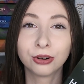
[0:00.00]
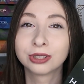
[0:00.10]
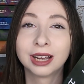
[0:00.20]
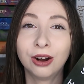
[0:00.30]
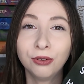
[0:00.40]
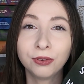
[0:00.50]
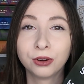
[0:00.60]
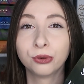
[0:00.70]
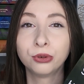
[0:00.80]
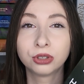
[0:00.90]
herself
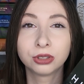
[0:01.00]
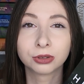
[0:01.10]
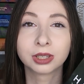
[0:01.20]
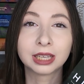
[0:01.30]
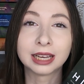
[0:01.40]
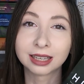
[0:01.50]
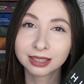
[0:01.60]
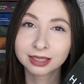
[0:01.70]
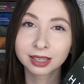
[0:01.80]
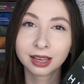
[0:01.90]
and who she truly
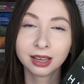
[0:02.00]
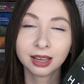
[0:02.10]
is.